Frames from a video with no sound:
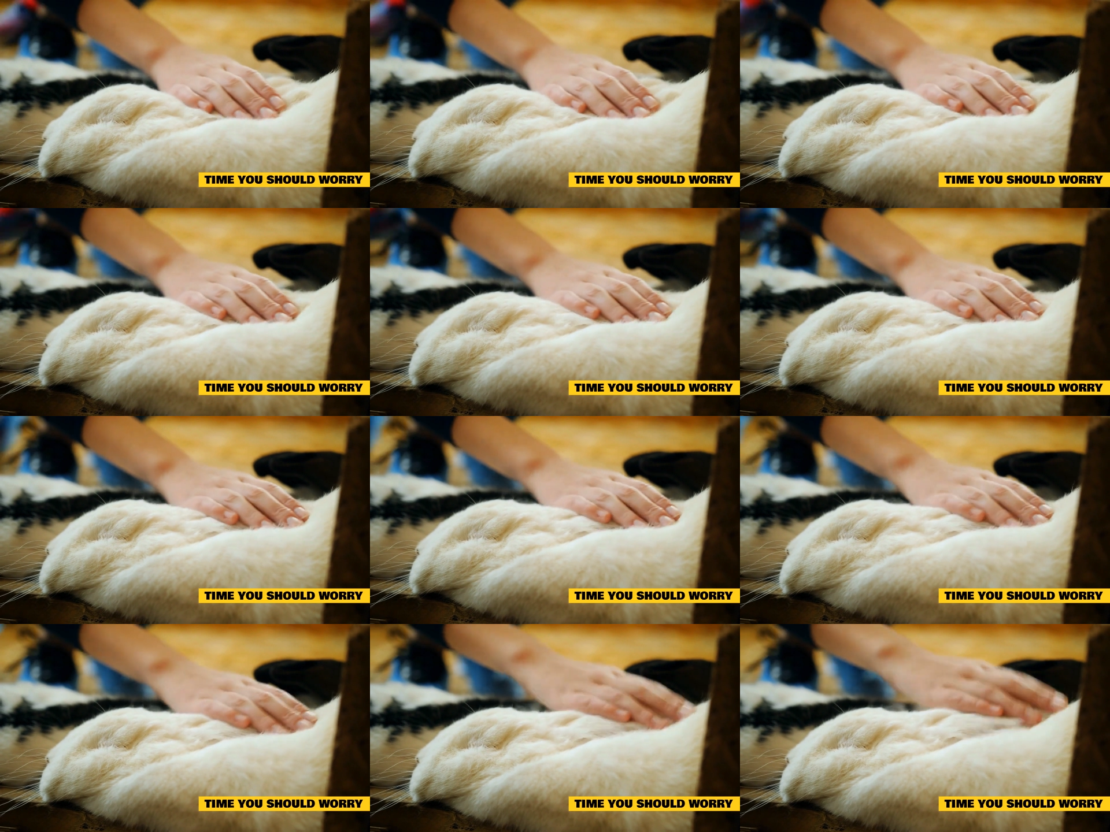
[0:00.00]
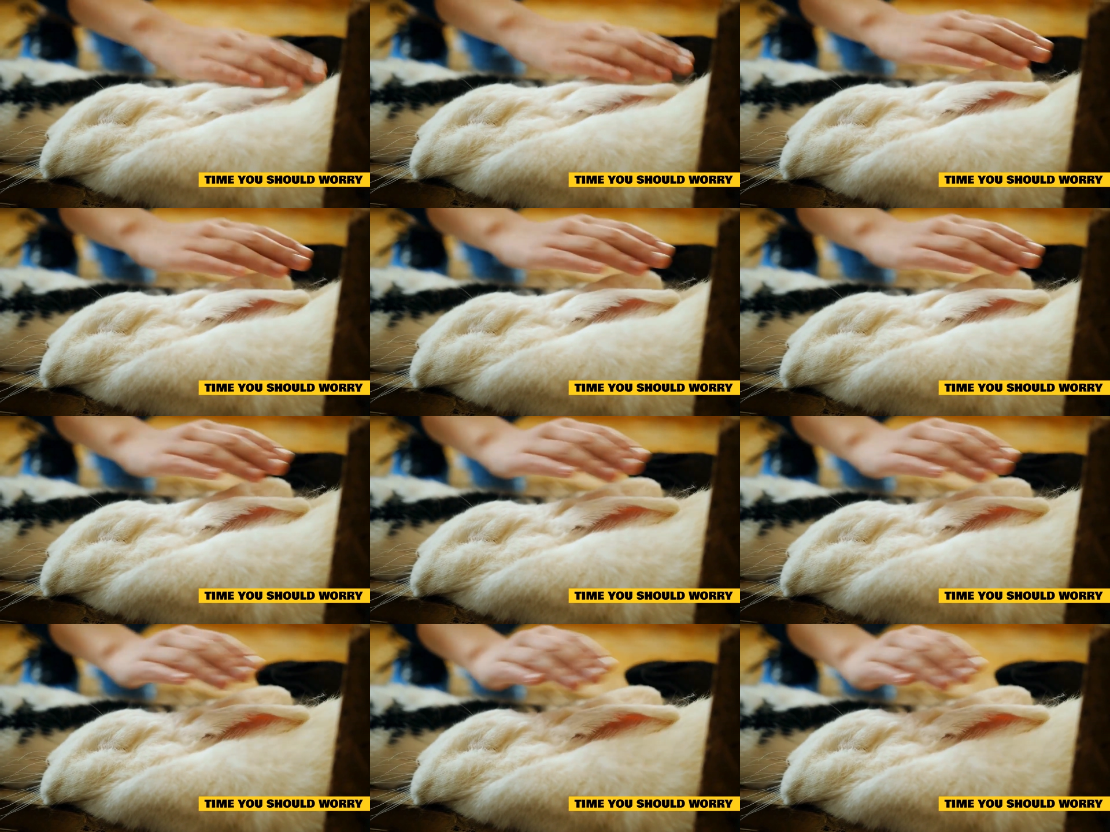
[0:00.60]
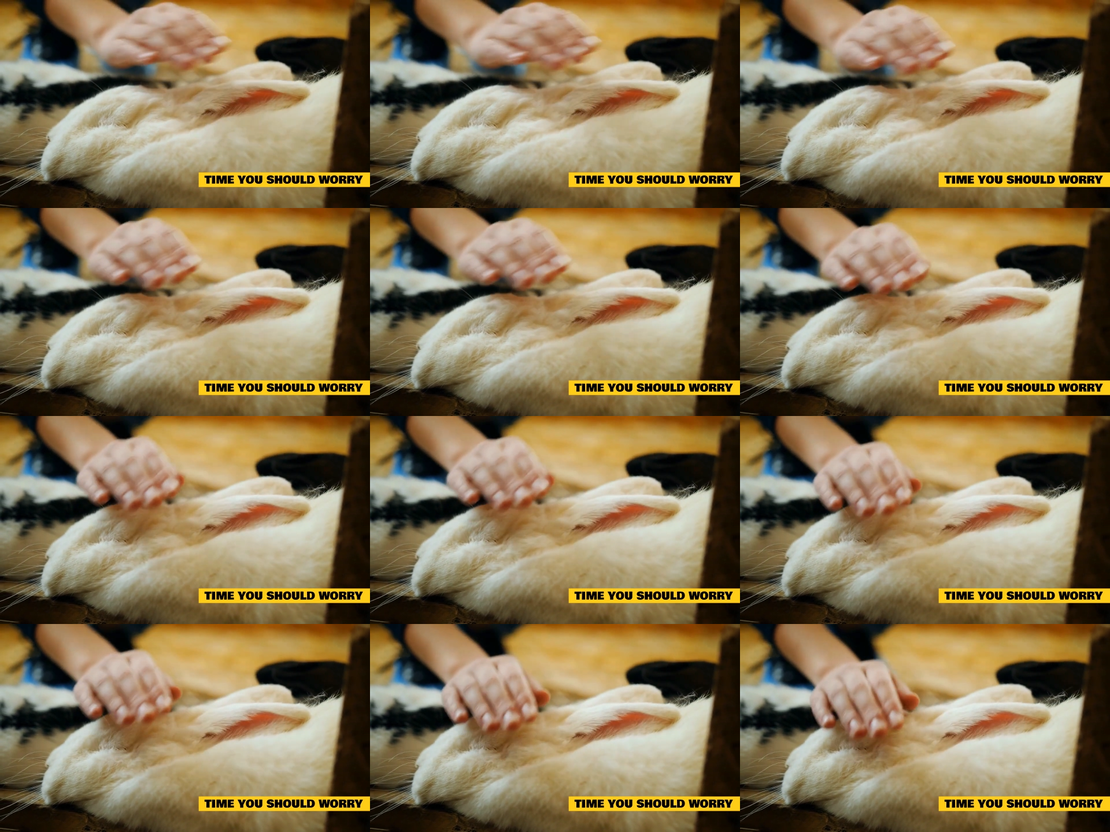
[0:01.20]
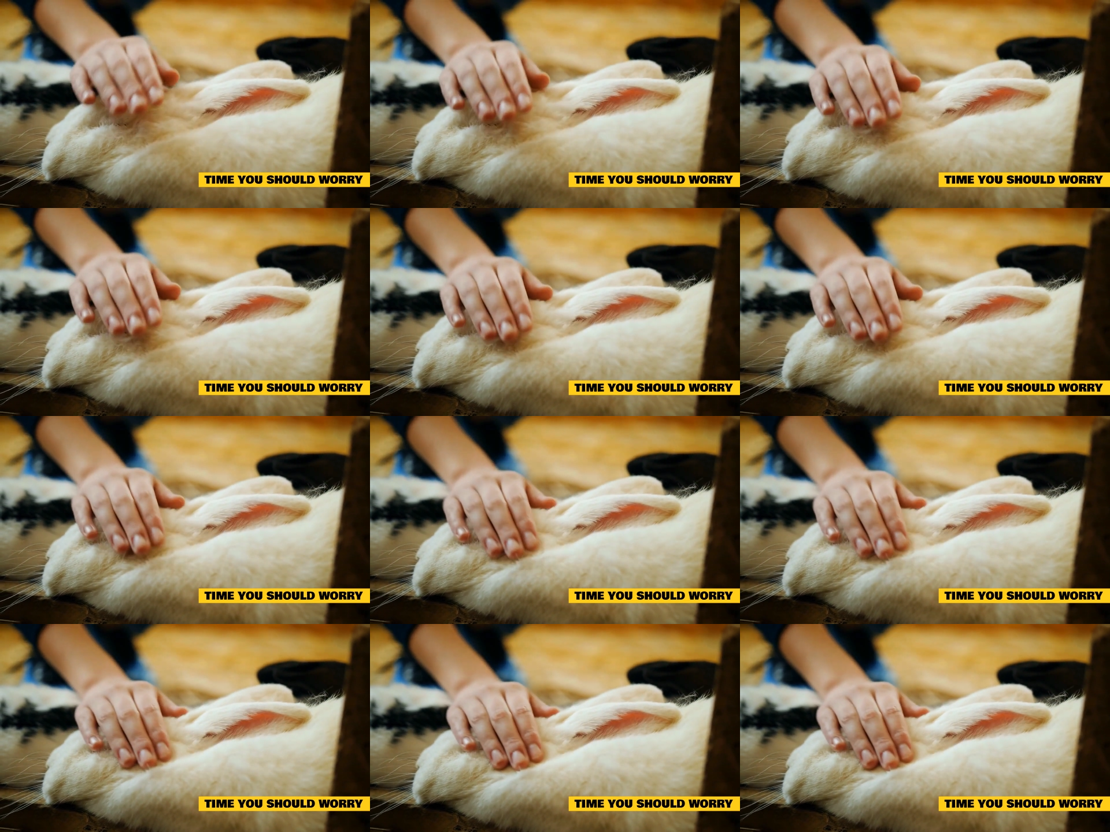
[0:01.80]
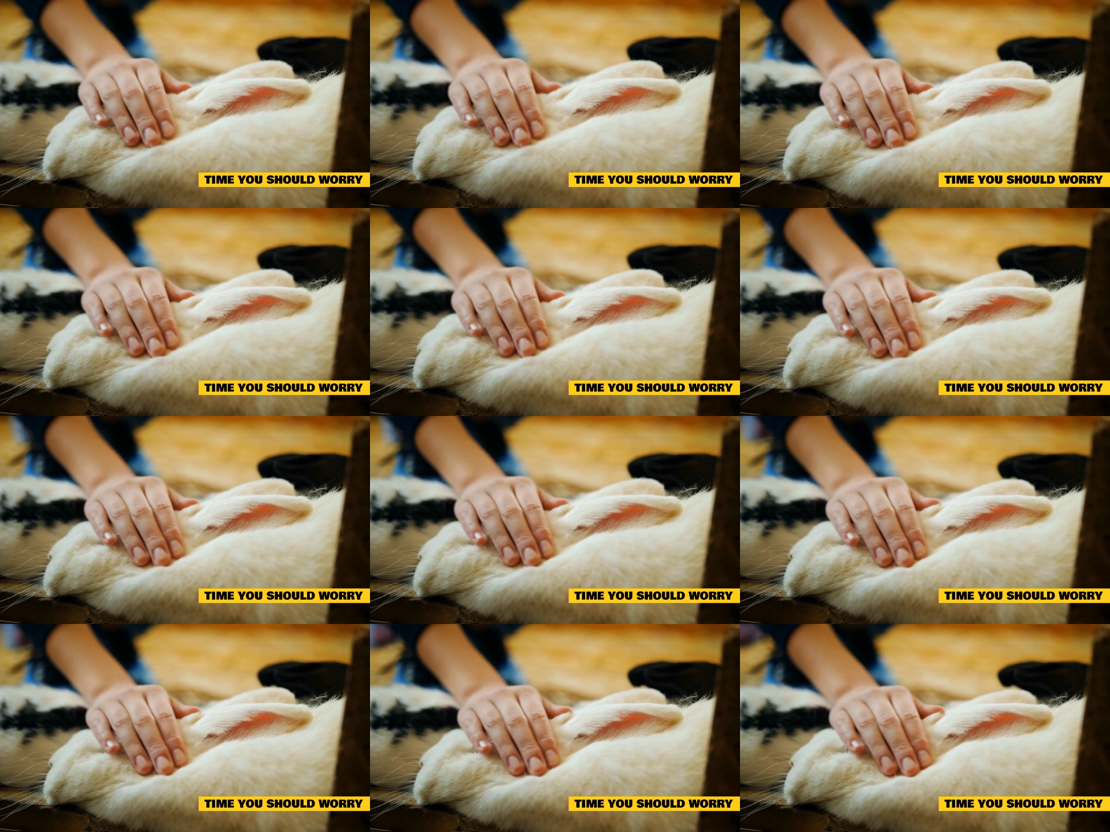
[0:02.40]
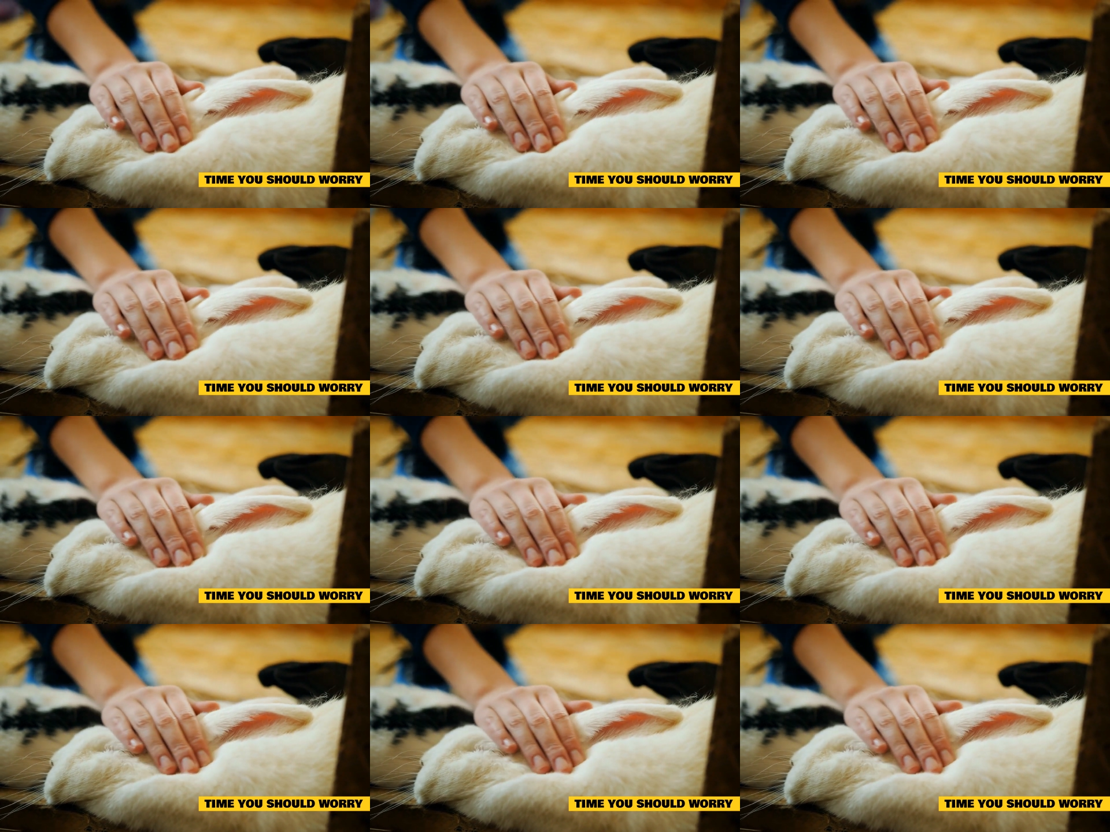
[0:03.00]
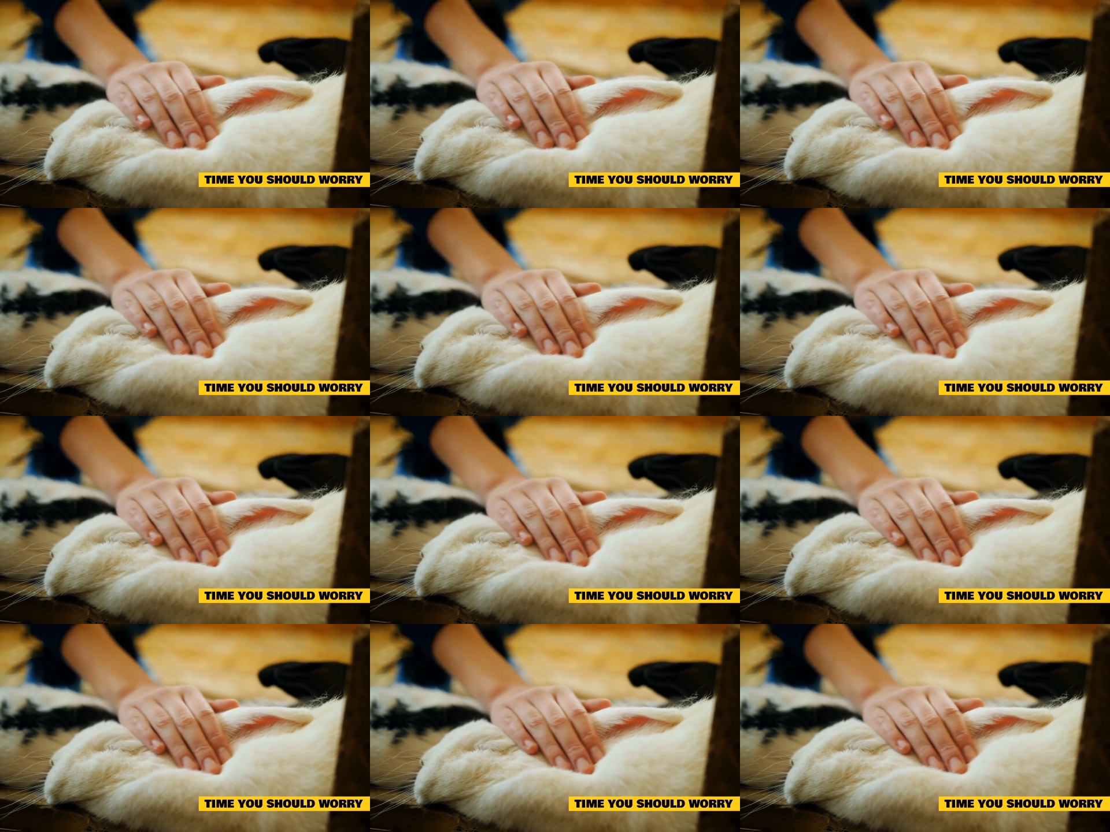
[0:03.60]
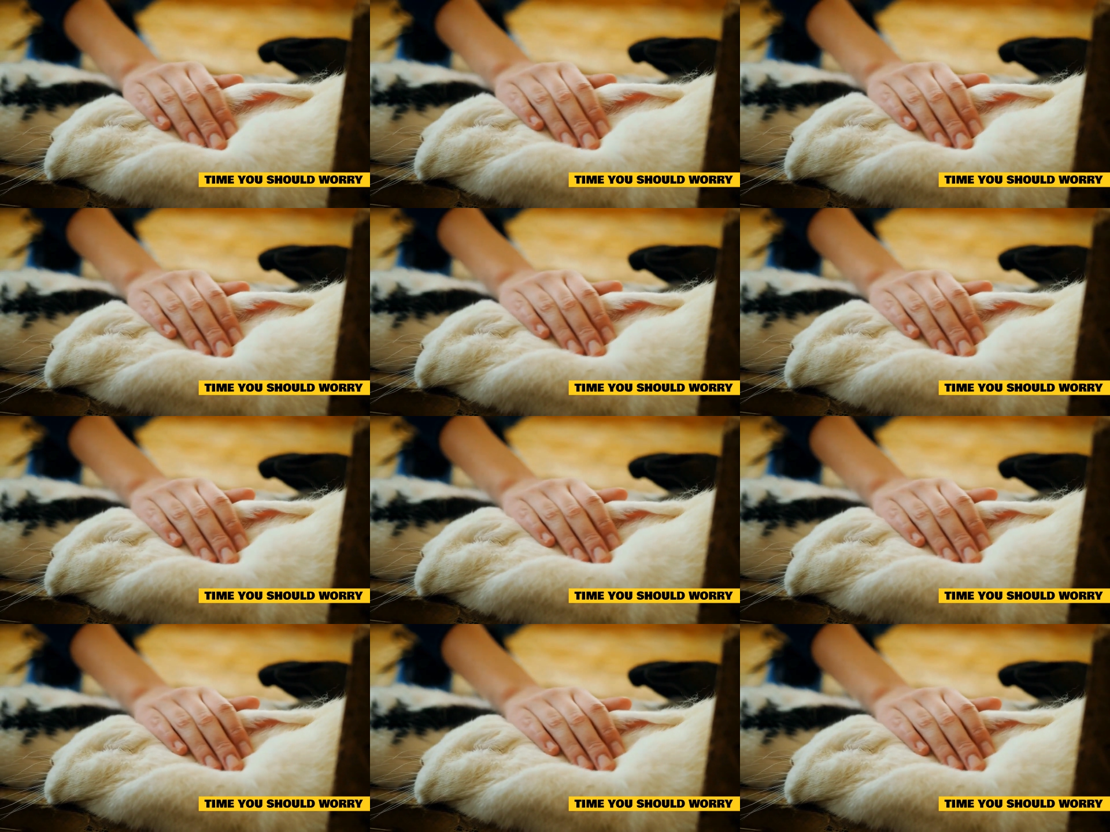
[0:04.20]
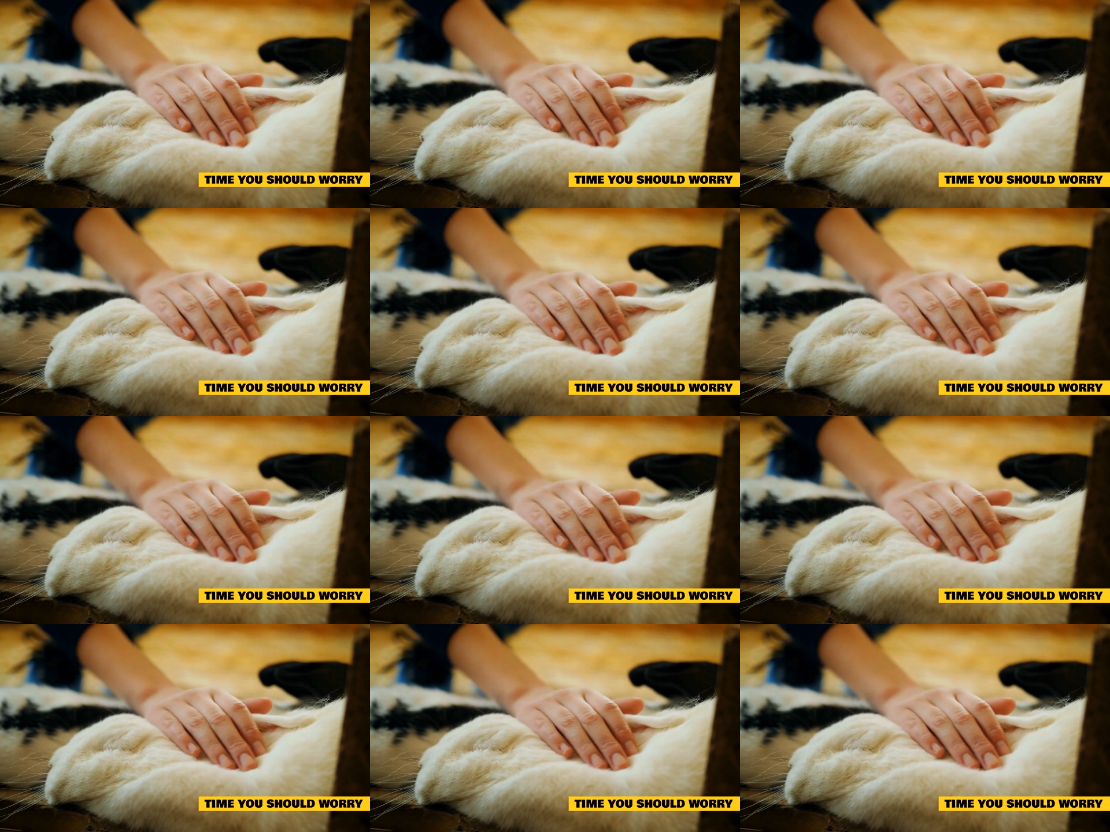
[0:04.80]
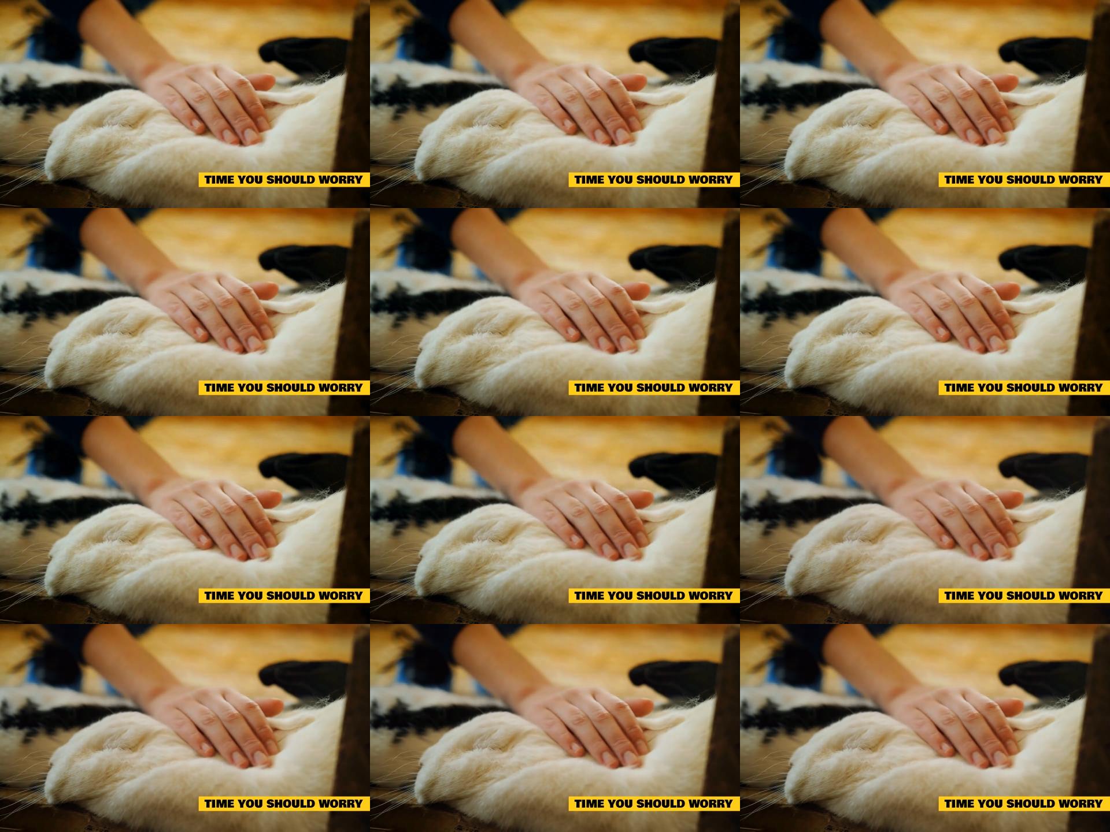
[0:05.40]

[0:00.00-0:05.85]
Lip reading: No face is visible, so there are no lips to read.